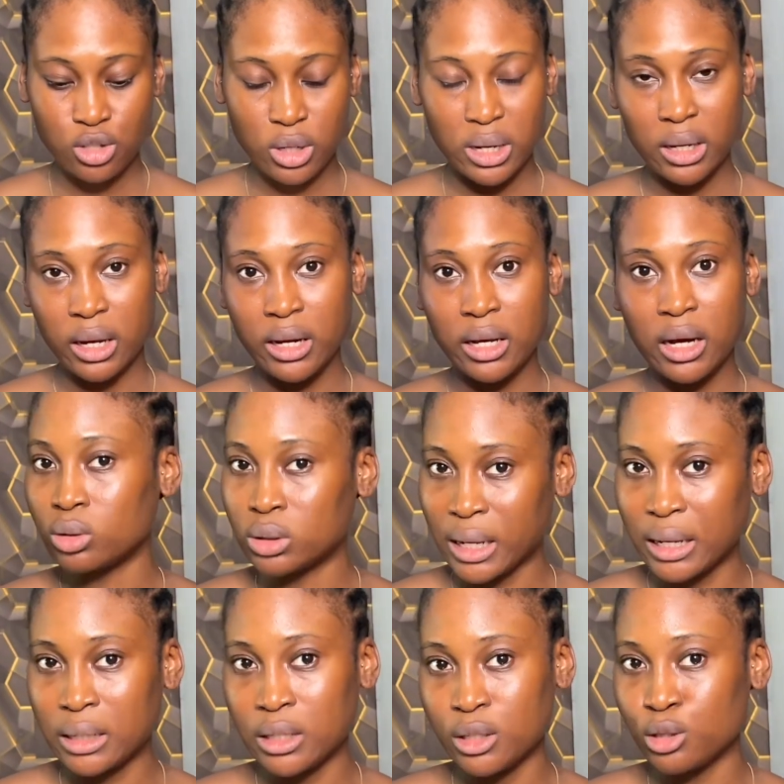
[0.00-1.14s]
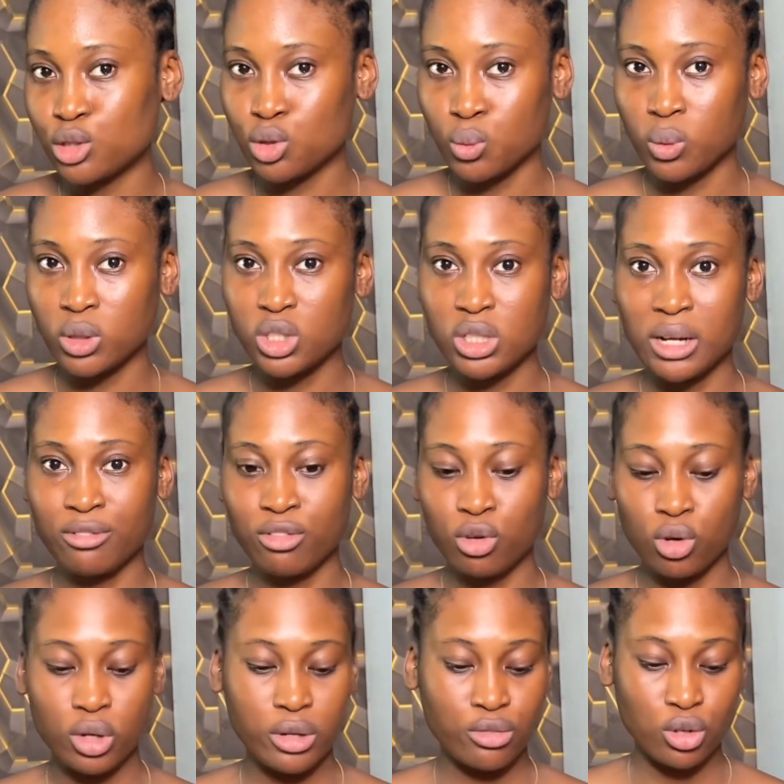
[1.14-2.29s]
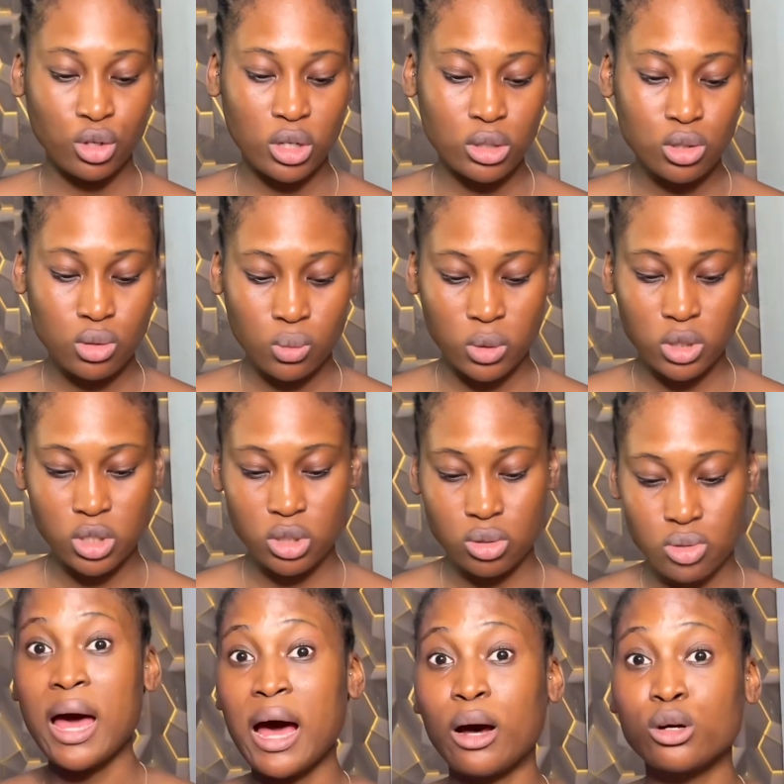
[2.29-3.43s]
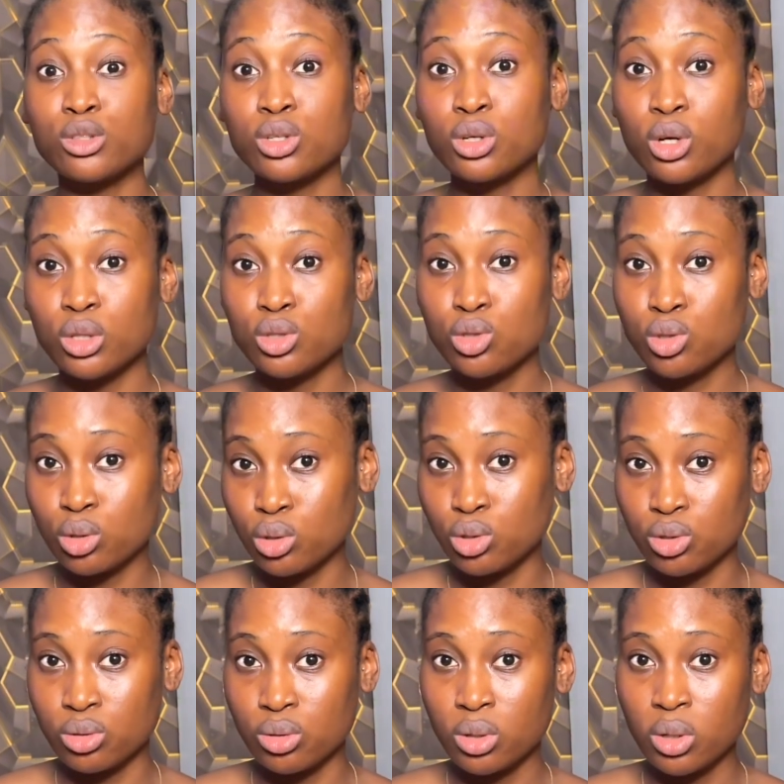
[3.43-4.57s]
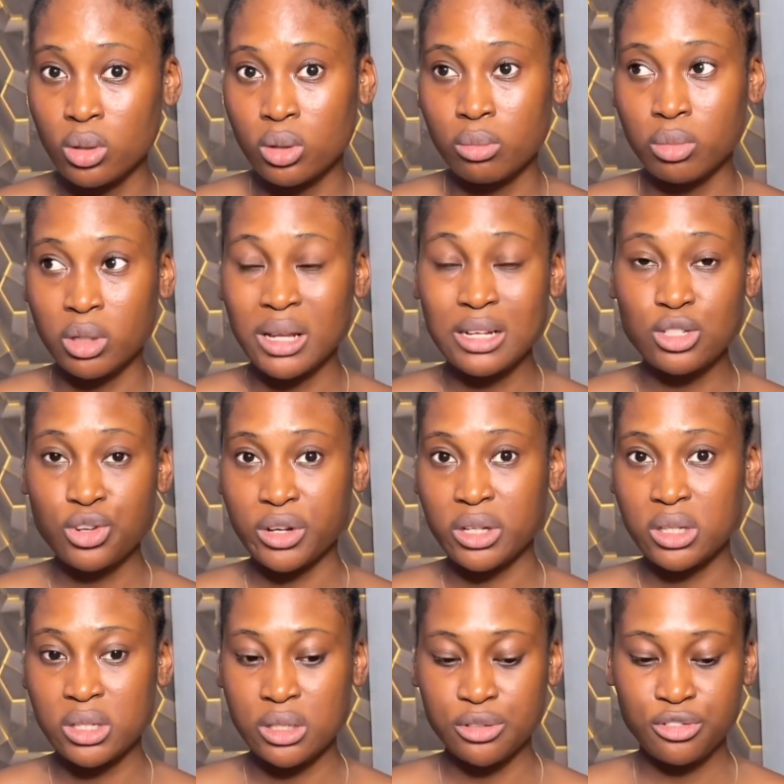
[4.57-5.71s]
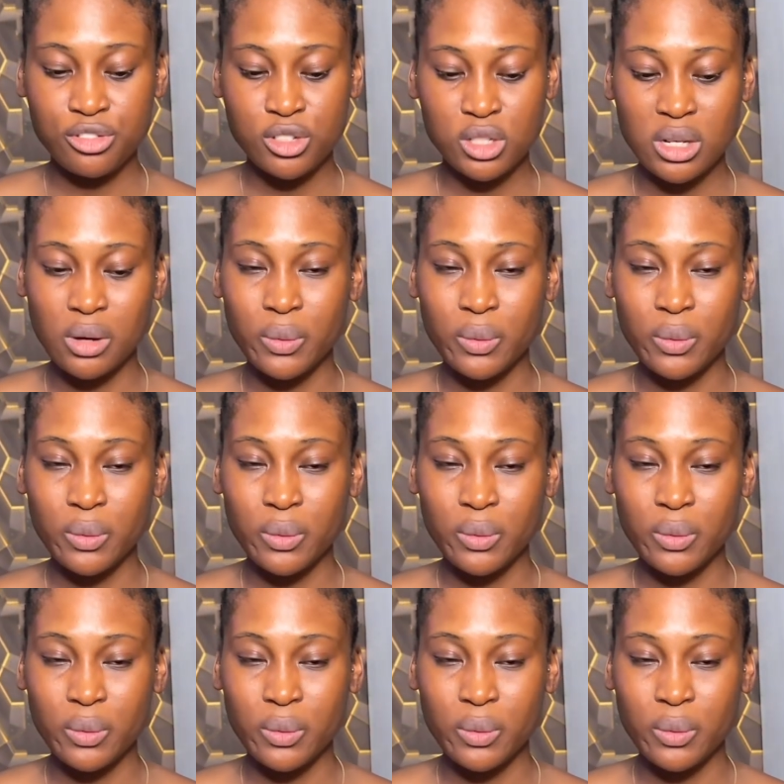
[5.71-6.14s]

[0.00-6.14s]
You can click on that link to watch that vlog if you're yet to watch it. I also got soju, but that's currently in the freezer.